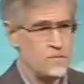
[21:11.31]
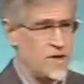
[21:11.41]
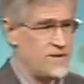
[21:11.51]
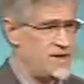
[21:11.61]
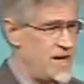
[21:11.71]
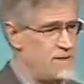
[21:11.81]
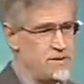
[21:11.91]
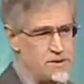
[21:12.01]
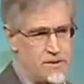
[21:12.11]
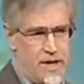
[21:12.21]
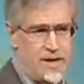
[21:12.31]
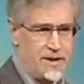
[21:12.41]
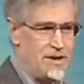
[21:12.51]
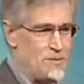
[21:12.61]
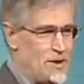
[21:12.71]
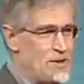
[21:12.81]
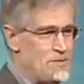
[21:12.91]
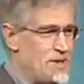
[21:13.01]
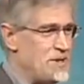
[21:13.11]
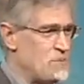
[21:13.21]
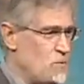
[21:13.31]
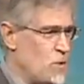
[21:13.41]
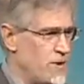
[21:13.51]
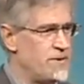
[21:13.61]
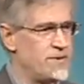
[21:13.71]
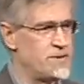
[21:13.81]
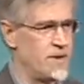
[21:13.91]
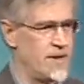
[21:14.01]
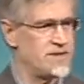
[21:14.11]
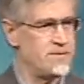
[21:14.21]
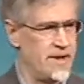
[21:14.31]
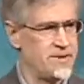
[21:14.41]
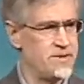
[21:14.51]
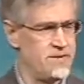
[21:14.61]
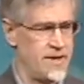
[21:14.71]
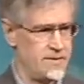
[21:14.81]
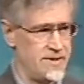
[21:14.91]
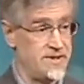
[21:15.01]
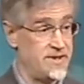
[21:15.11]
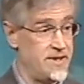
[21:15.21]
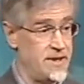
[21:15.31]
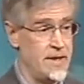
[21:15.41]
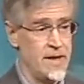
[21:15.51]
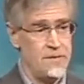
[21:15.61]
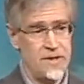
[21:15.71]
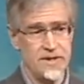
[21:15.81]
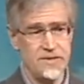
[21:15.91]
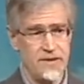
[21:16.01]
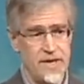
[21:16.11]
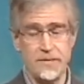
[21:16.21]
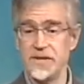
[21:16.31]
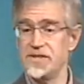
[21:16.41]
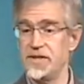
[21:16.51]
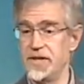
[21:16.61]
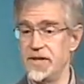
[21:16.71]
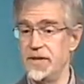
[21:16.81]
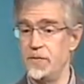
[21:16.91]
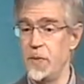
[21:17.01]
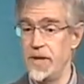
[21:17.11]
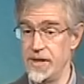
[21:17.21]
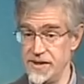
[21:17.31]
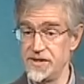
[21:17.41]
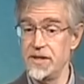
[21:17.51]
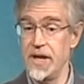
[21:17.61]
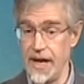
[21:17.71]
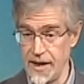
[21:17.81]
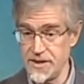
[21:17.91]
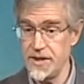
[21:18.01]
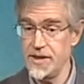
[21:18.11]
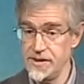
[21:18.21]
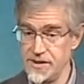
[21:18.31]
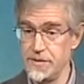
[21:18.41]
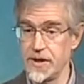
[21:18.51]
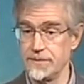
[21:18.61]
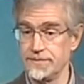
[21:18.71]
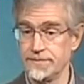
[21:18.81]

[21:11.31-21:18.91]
But if you haven't tried it, it might be worth trying some extra vitamin C, because vitamin C is an antihistamine.